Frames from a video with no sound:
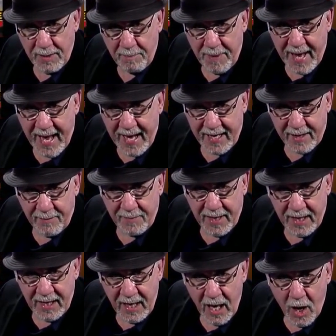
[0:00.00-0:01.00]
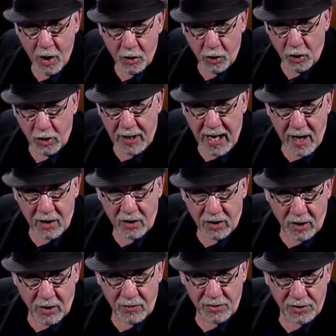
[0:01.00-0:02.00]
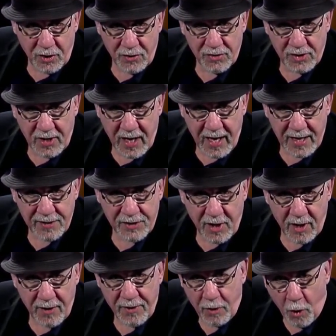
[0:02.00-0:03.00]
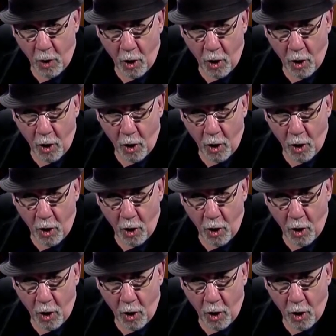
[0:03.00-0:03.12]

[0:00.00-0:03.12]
in back of me. Look how close those guys are. They're